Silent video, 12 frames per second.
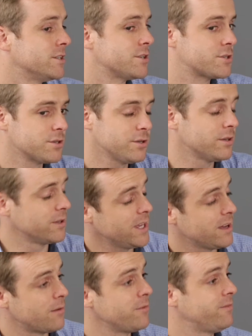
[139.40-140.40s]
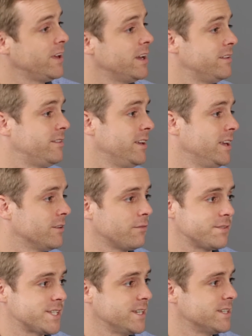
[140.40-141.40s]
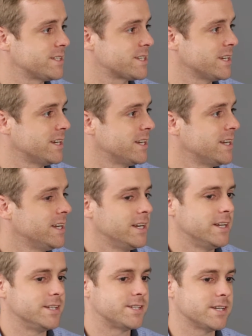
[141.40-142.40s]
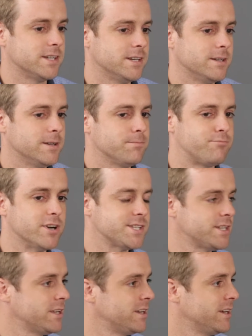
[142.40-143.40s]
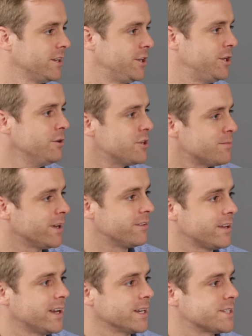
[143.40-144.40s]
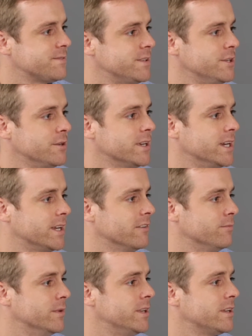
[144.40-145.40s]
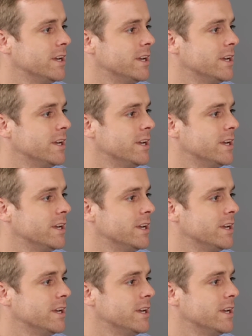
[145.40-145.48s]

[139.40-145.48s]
Sure. Yeah. I mean, VAT is obviously it brings in a huge amount of tax for the UK government.